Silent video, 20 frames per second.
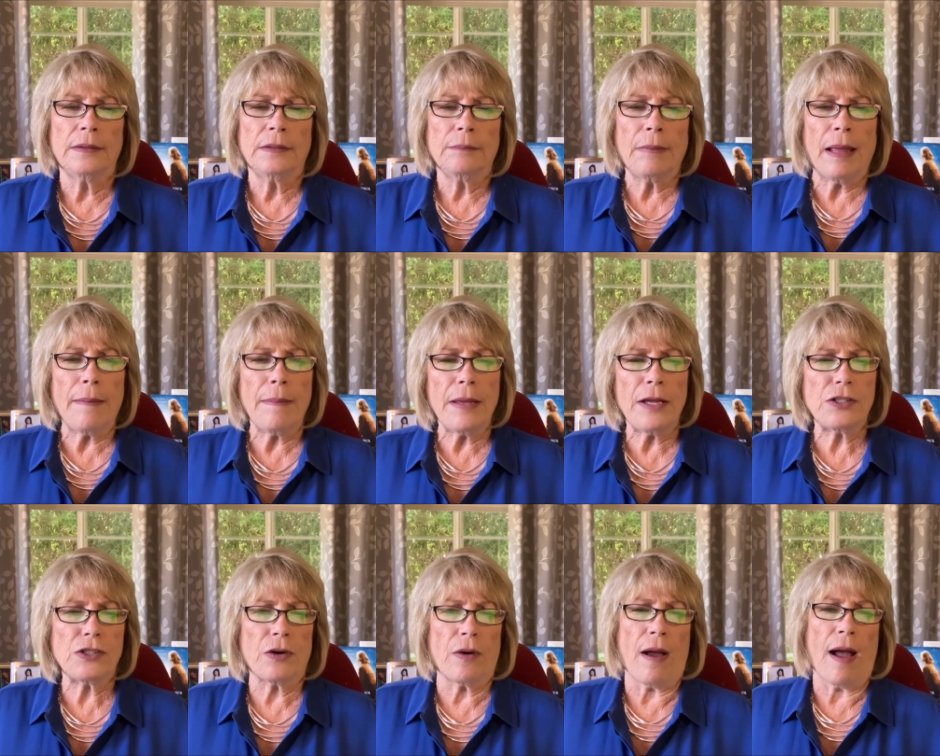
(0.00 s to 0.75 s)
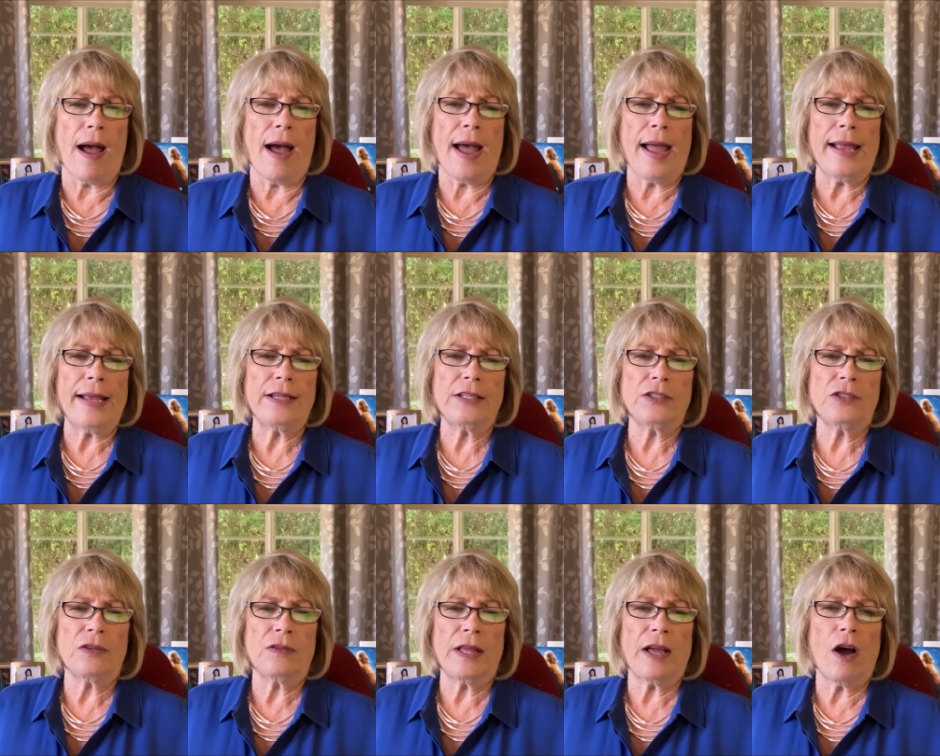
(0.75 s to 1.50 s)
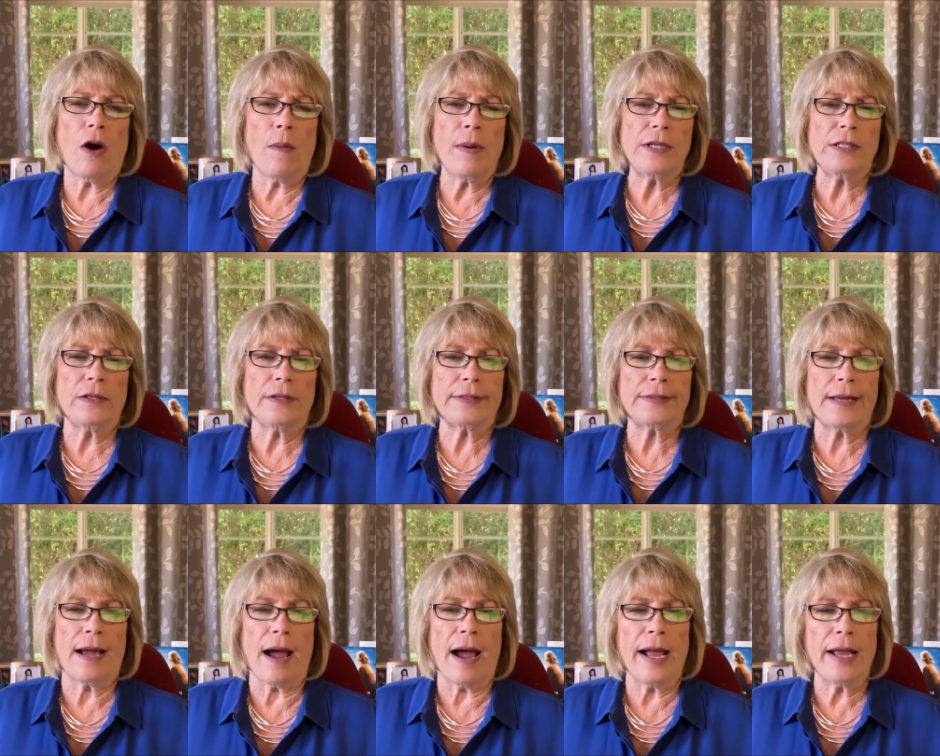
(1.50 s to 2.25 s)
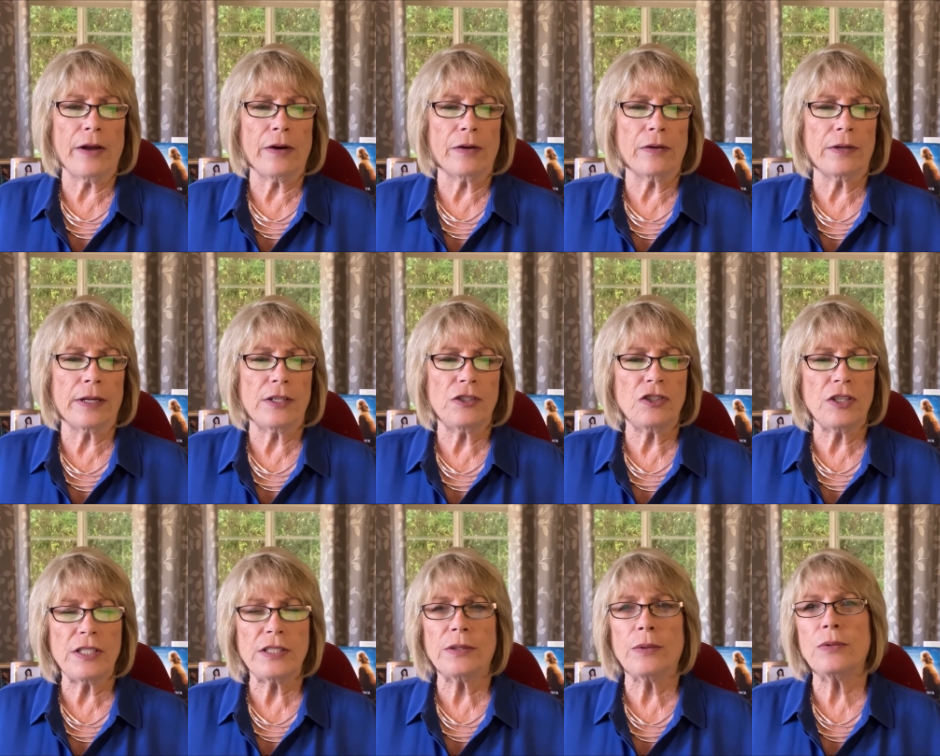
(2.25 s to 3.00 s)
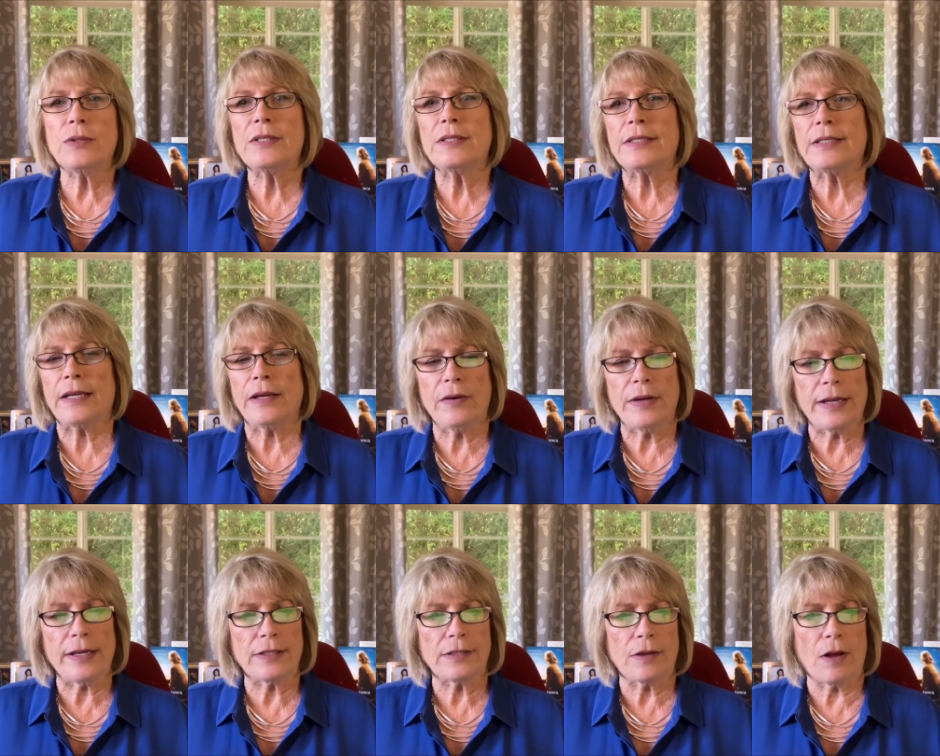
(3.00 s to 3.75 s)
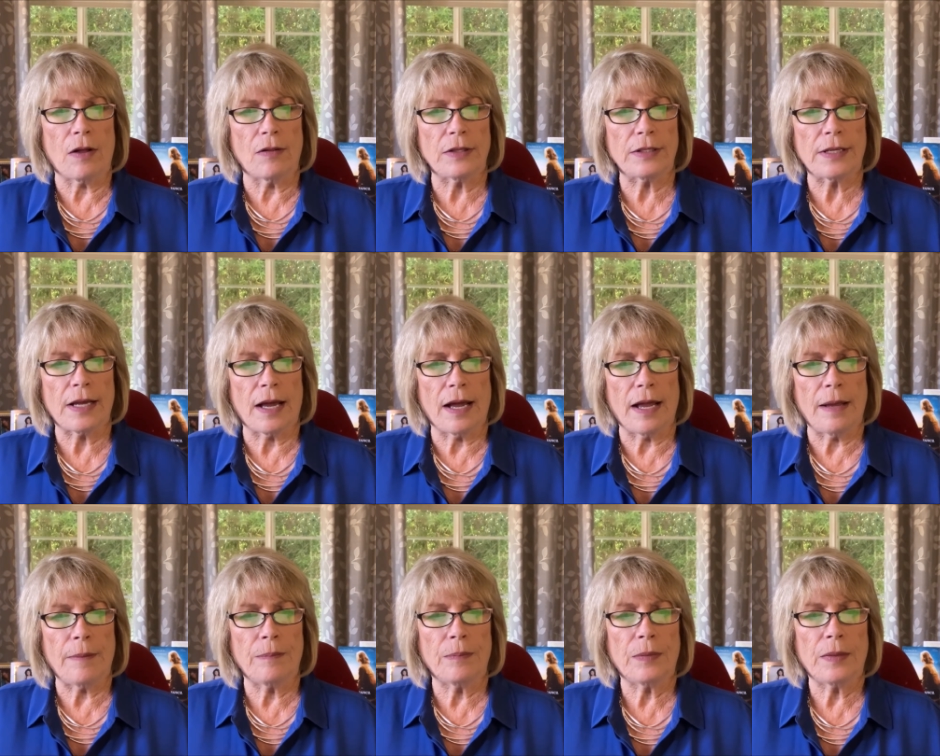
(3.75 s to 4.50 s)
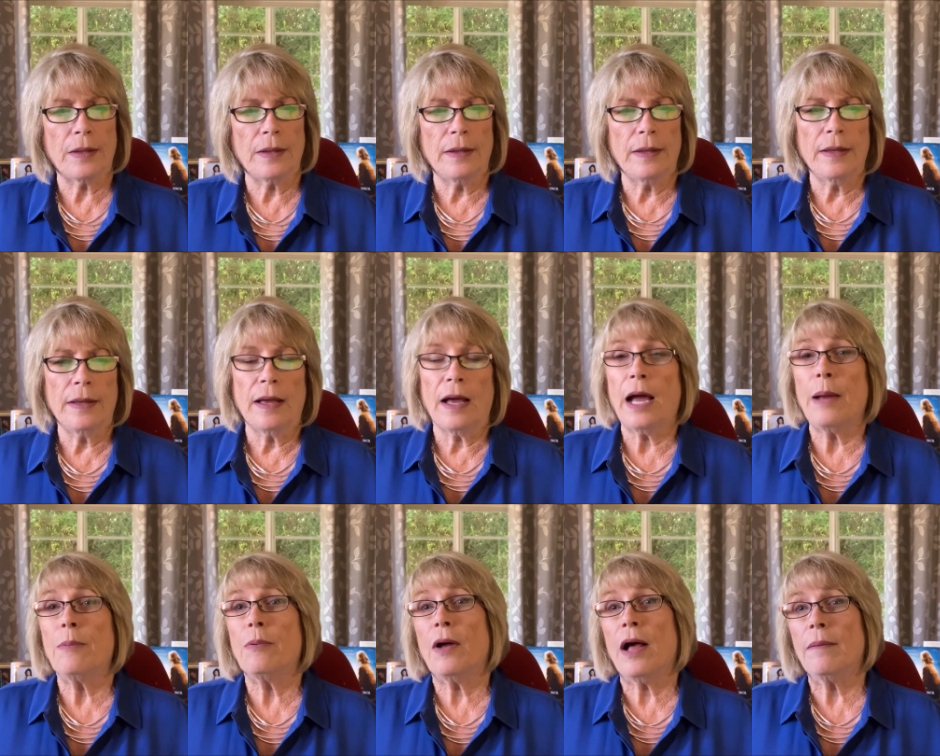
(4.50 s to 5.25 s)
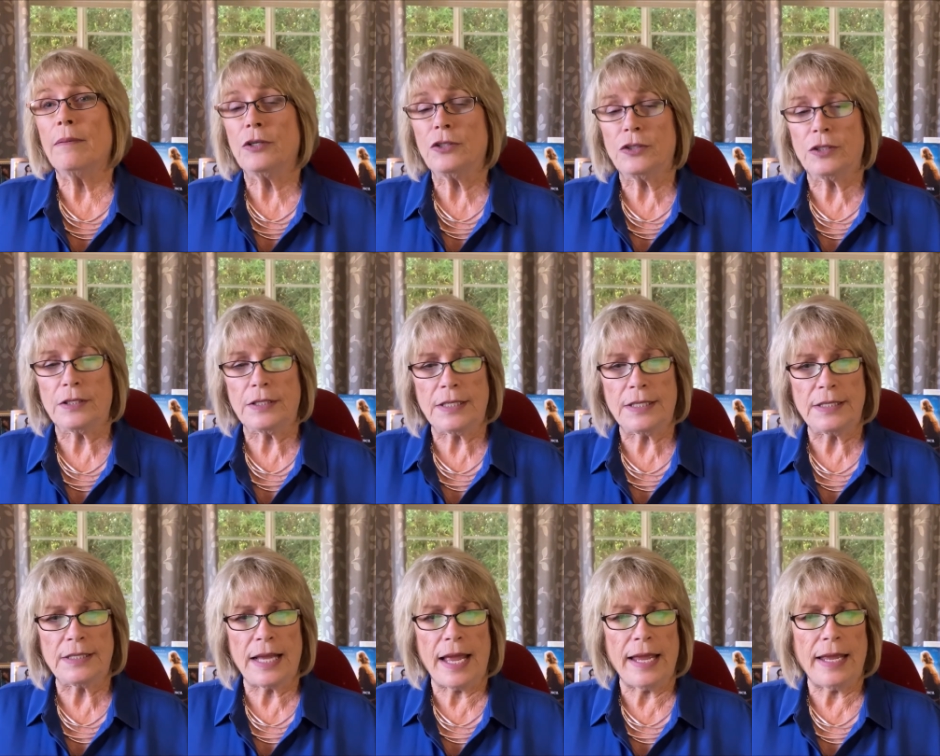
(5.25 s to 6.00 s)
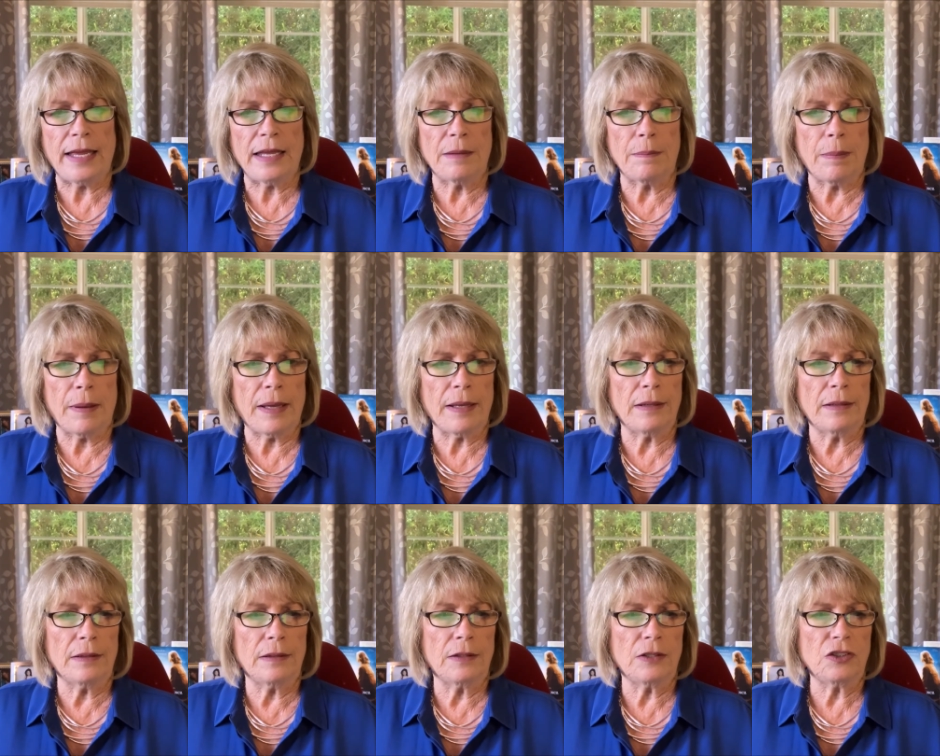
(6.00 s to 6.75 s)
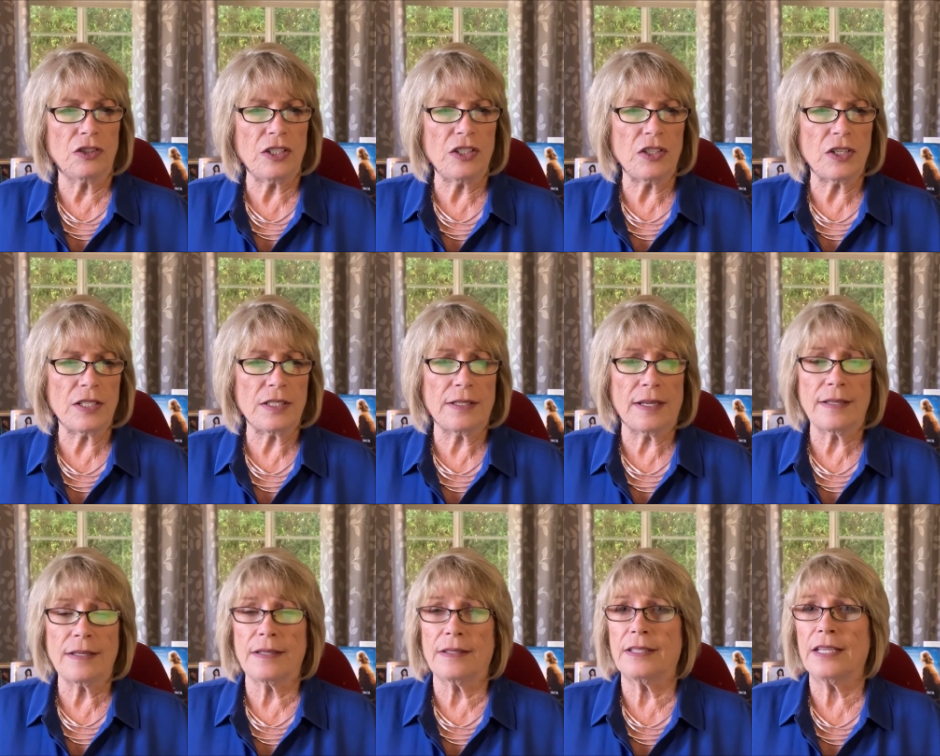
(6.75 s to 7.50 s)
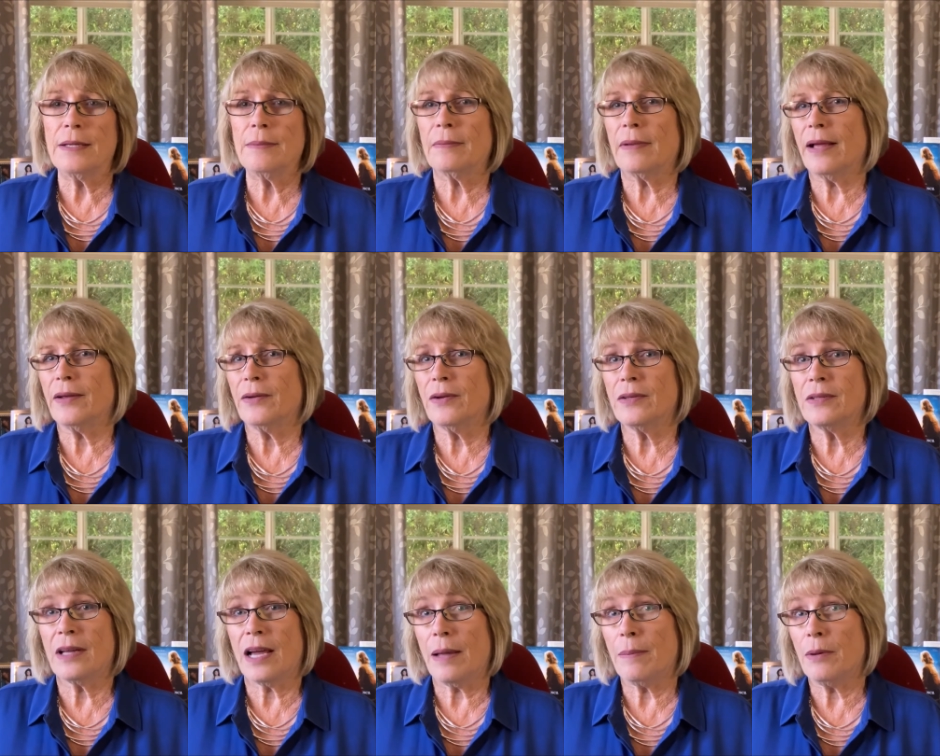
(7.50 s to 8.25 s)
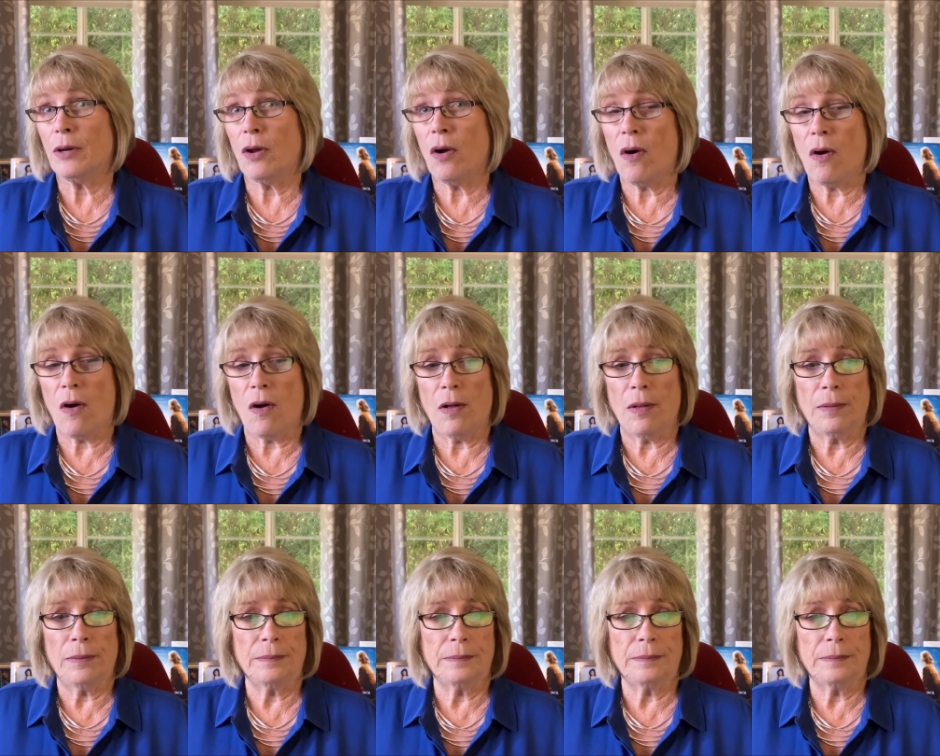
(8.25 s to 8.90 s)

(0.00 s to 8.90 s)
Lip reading: Maybe it's her eyes. They always look tired, and she's so serious all the time. I probably shouldn't say it, but she just doesn't seem like your type at all.